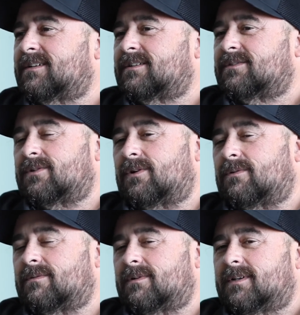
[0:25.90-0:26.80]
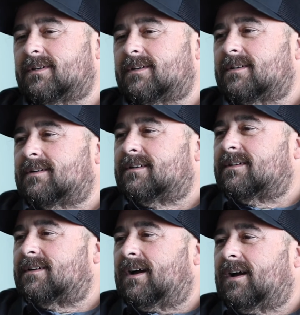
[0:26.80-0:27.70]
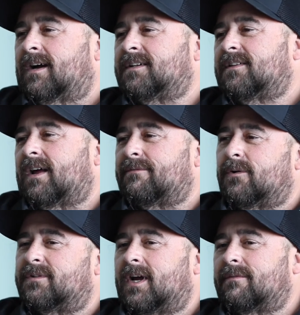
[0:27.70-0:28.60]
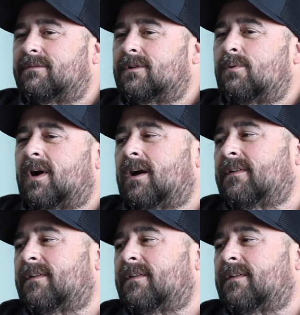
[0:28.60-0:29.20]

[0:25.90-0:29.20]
So I did that full-time for a little while,